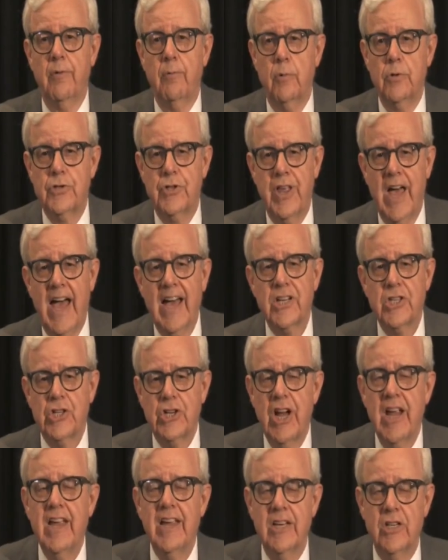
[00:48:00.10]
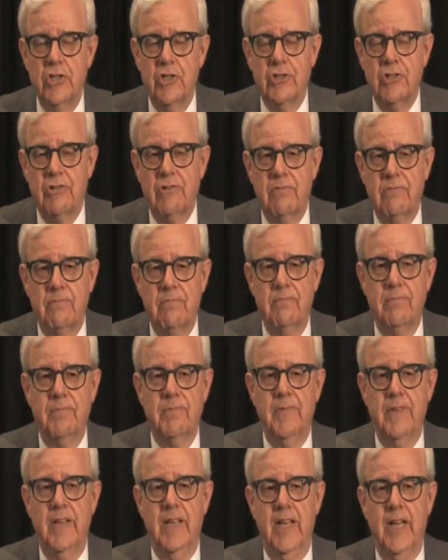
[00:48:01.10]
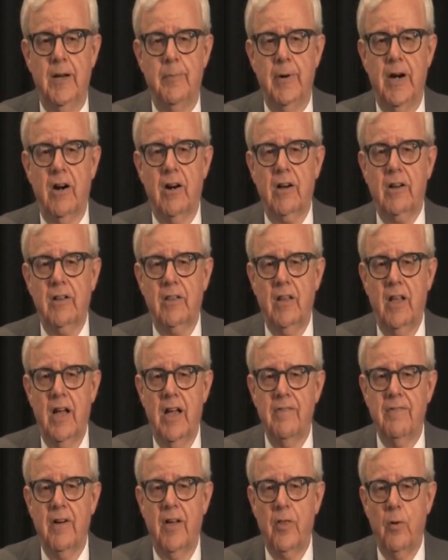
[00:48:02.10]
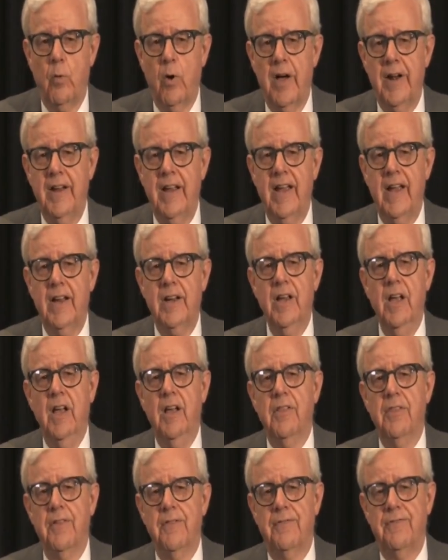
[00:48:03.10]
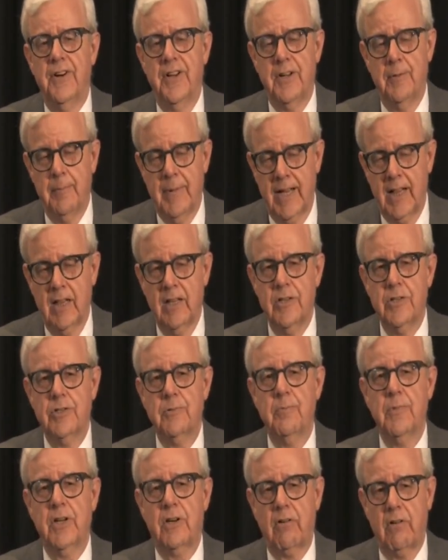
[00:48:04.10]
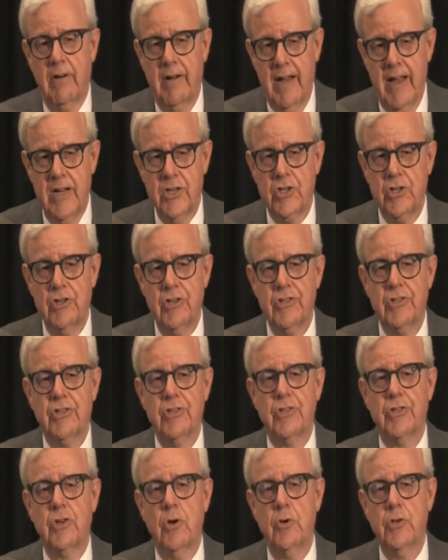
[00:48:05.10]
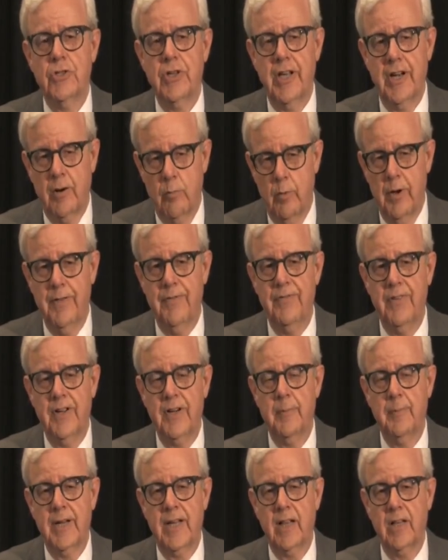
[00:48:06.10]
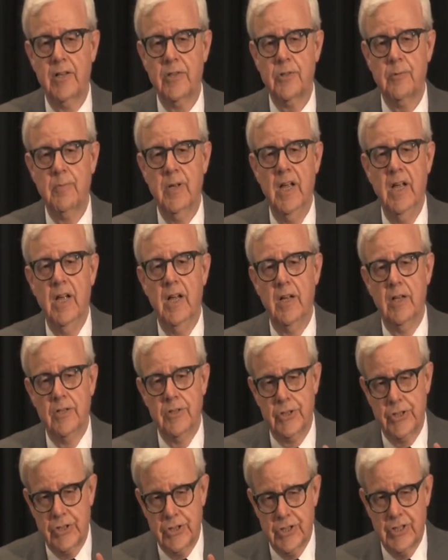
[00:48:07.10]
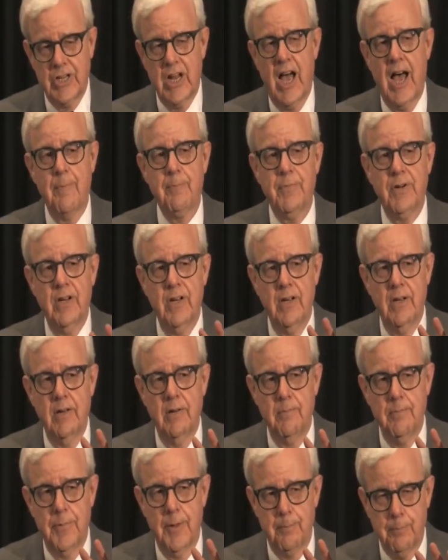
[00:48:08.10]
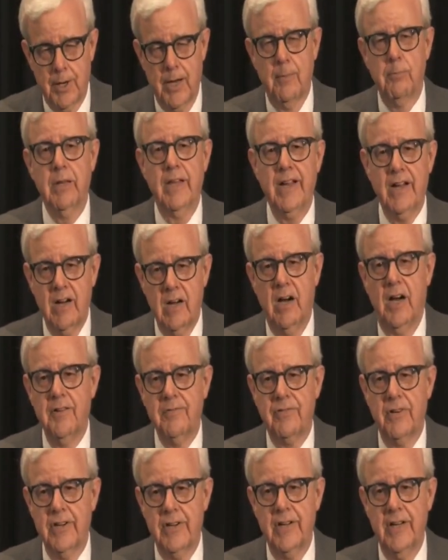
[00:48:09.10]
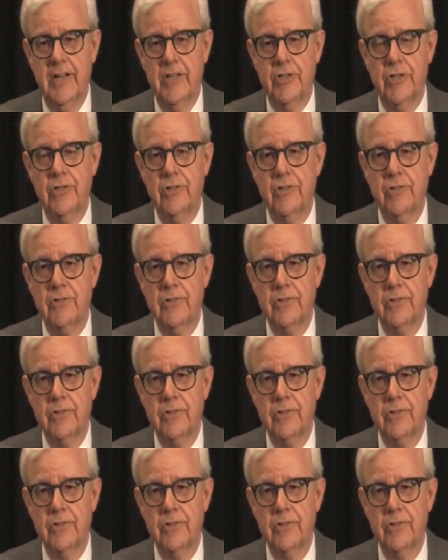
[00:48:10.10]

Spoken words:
it was that change in American life. On the one hand, fundamentalism, the creationists associated with fundamentalism, stopped the public confrontation.